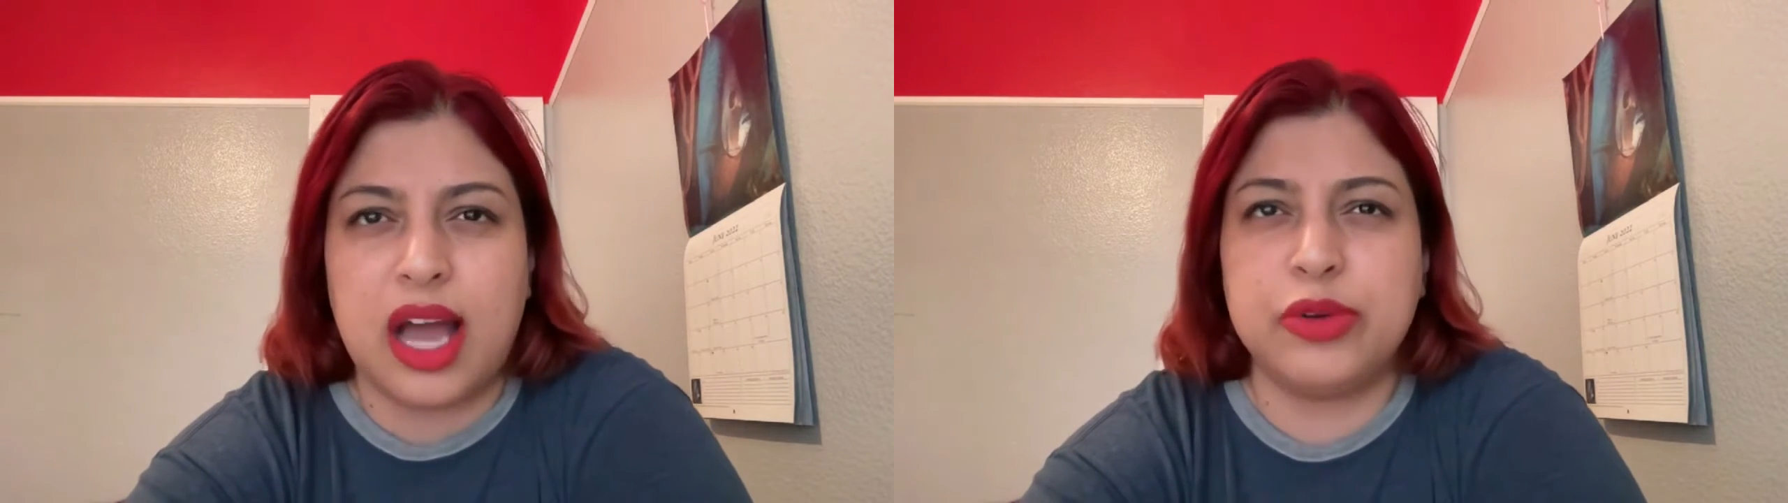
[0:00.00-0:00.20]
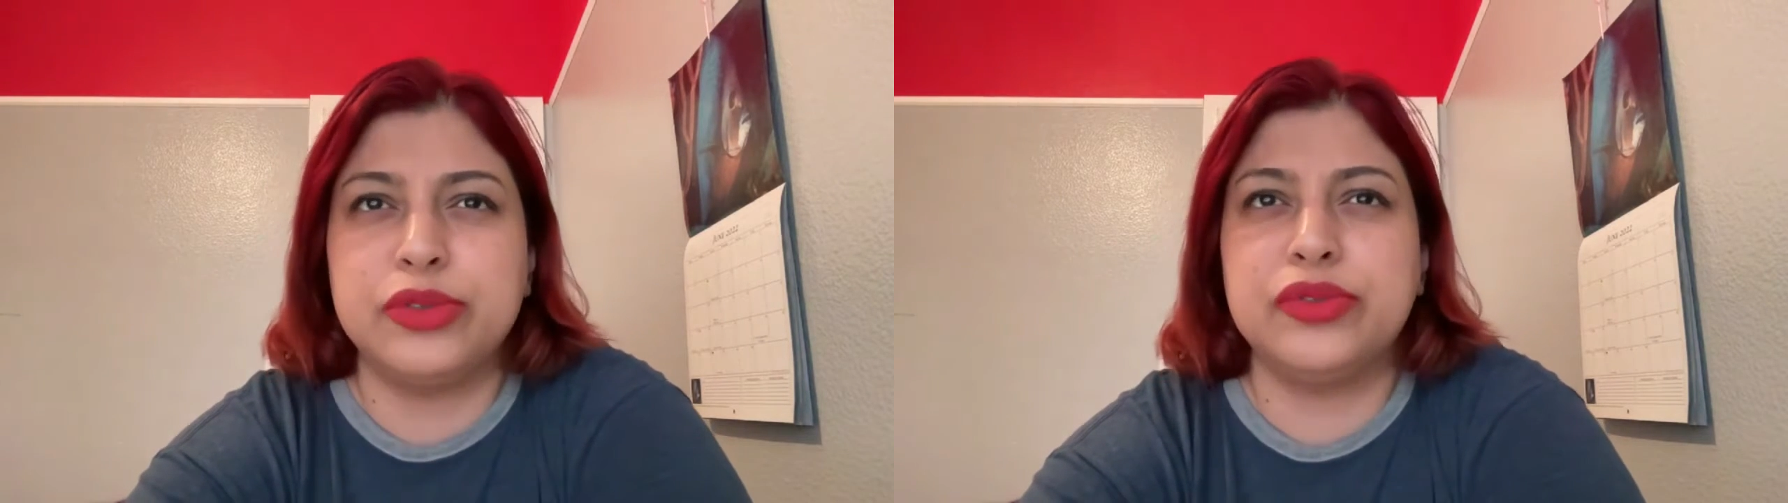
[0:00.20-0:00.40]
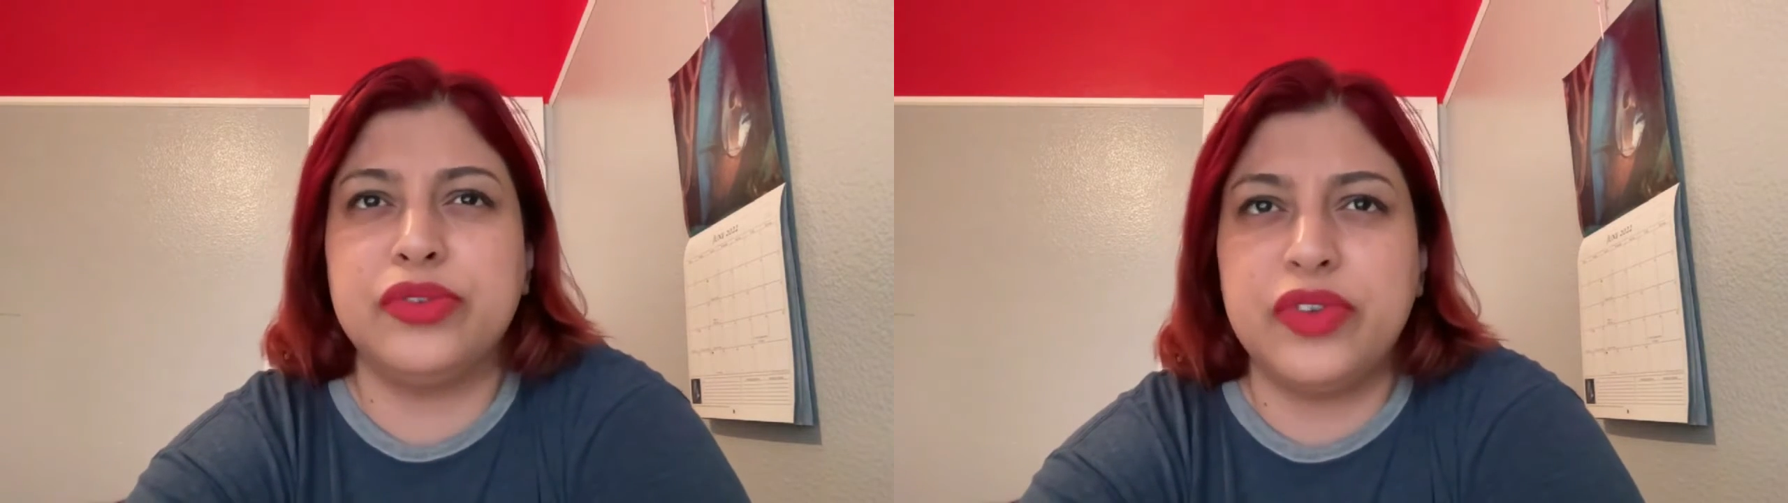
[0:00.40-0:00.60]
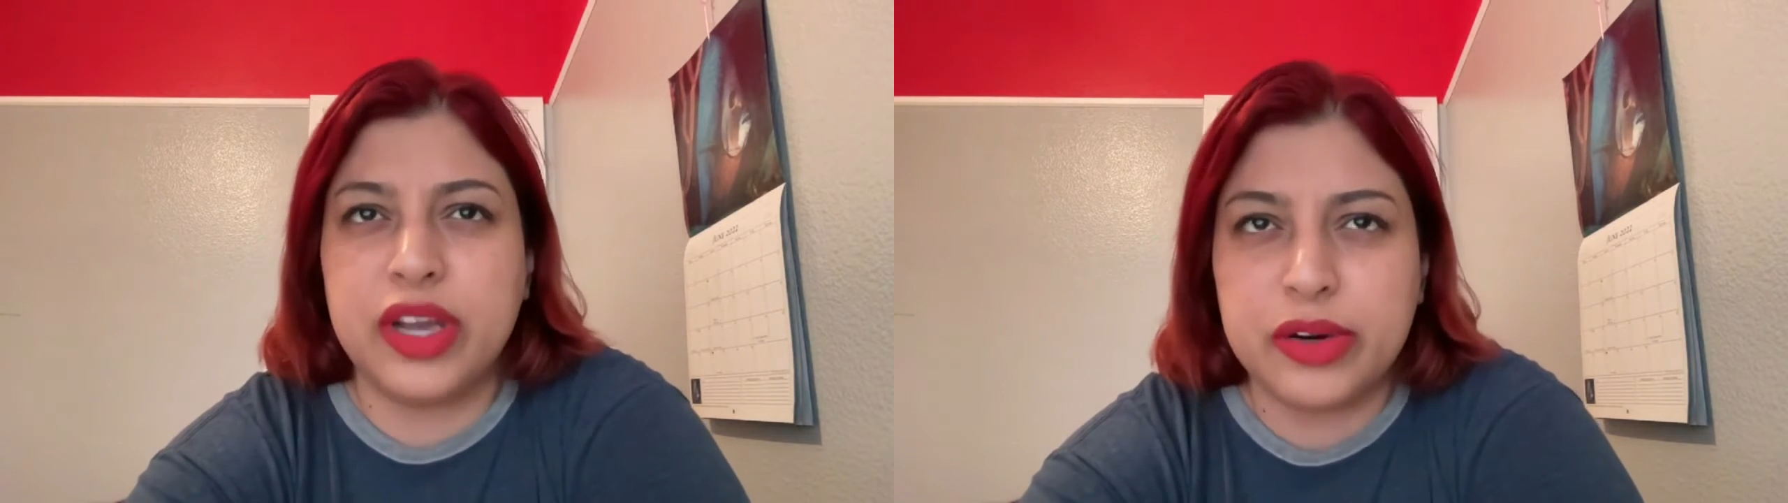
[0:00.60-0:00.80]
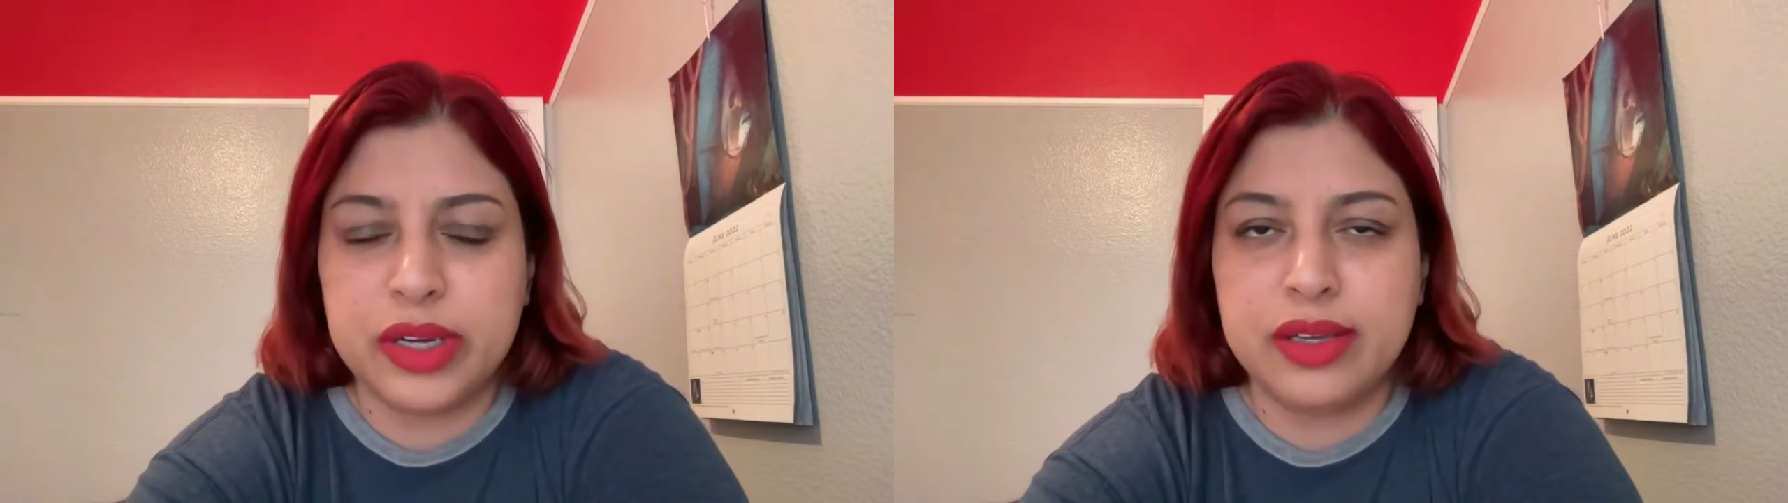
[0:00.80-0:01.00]
I was
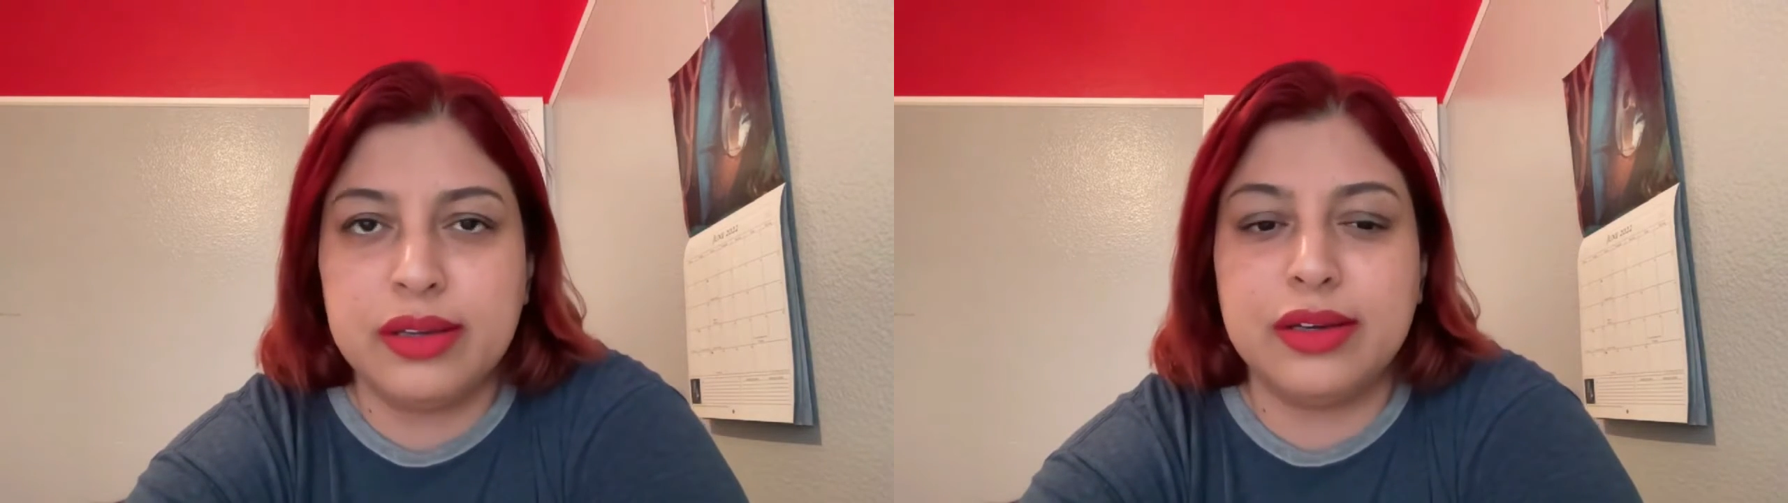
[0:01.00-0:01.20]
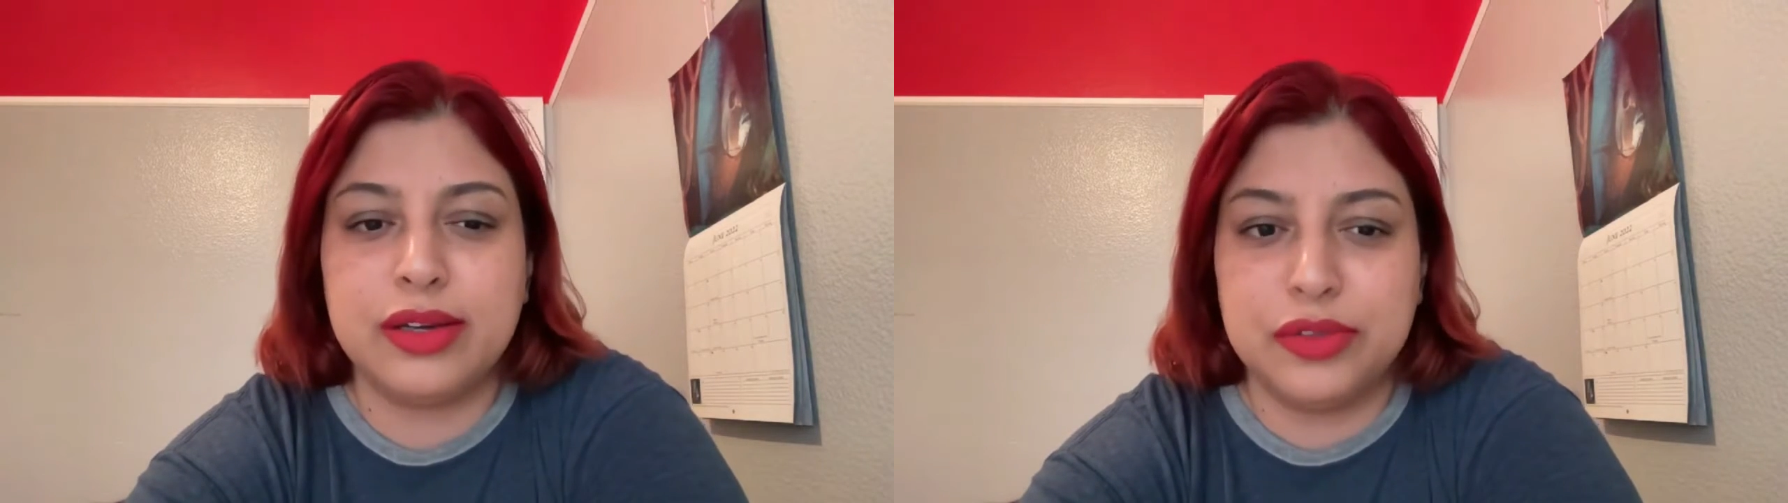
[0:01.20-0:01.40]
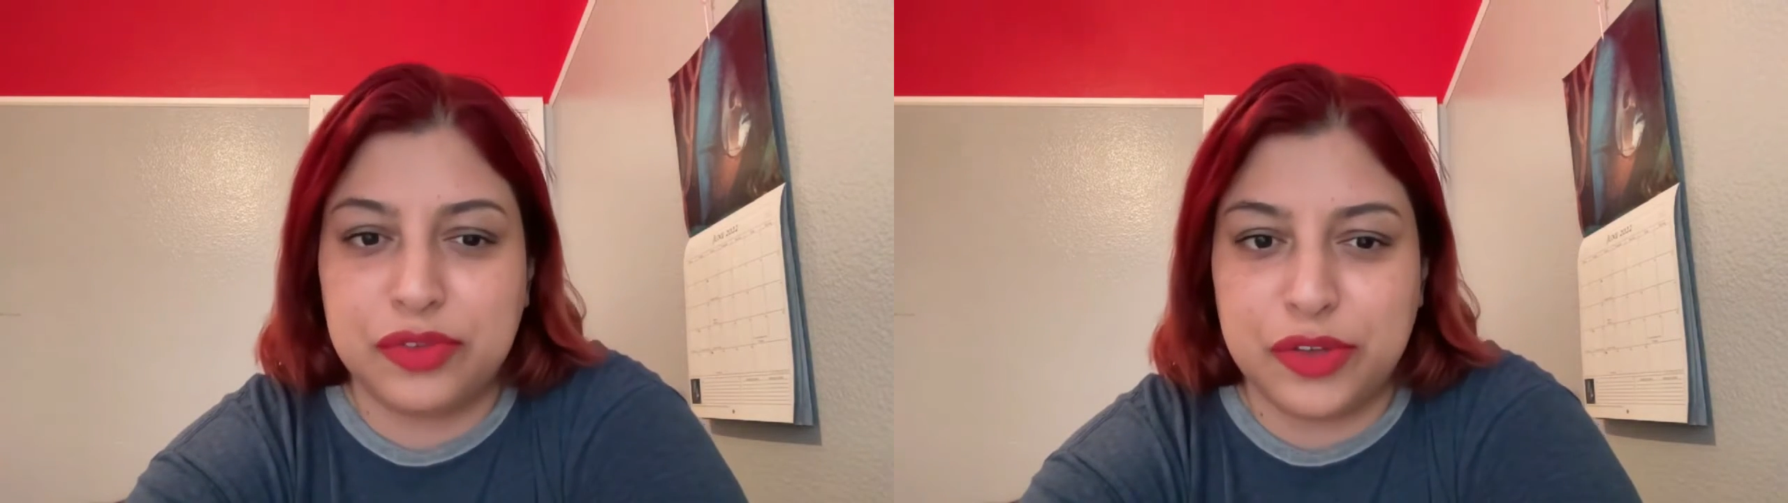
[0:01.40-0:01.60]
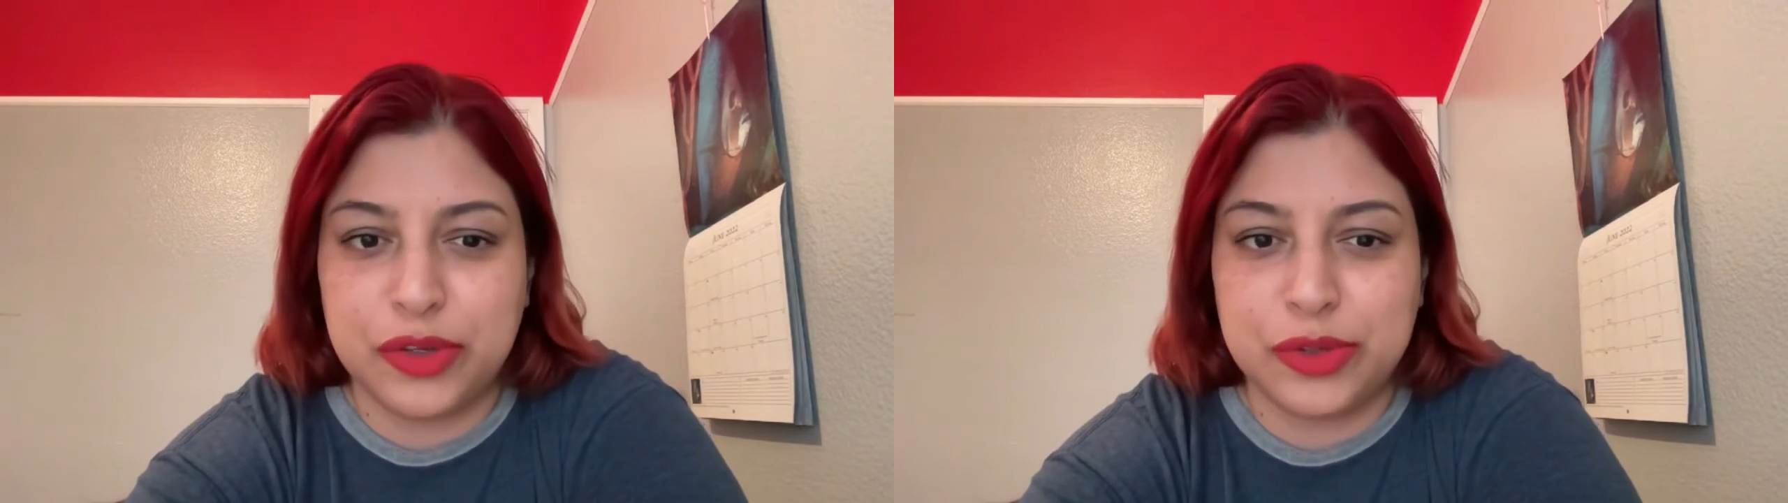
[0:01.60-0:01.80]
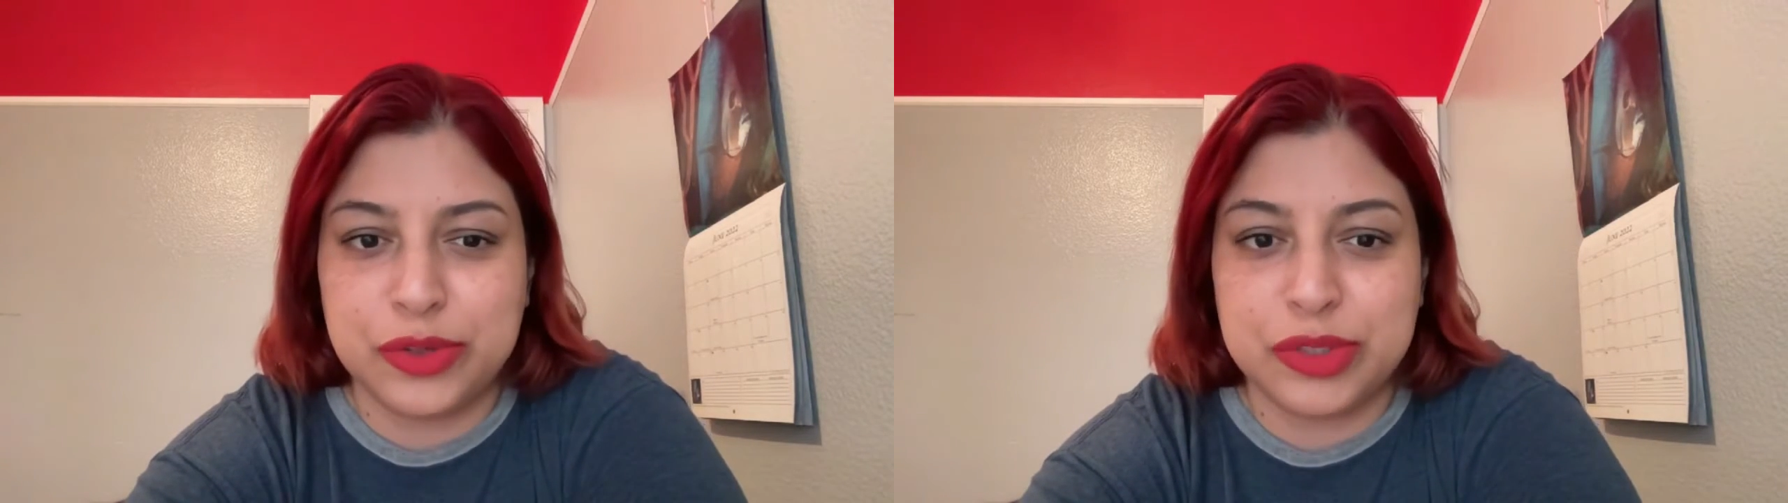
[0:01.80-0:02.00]
very
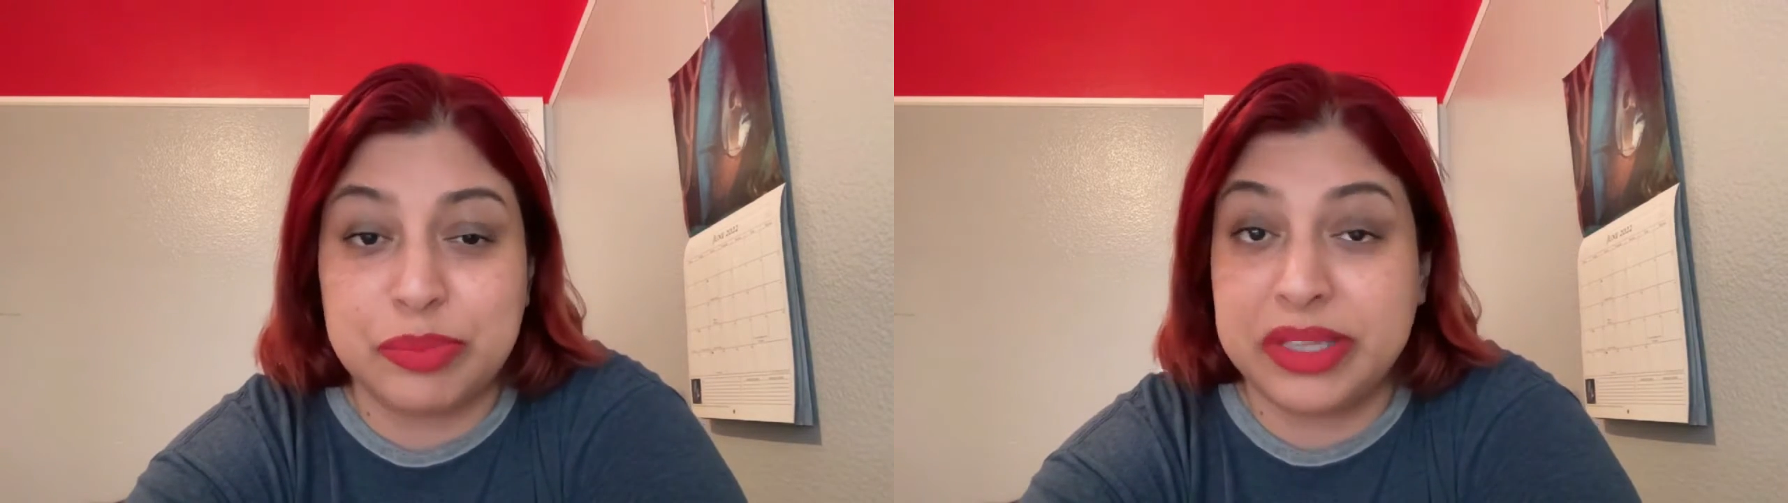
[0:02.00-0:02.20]
confused,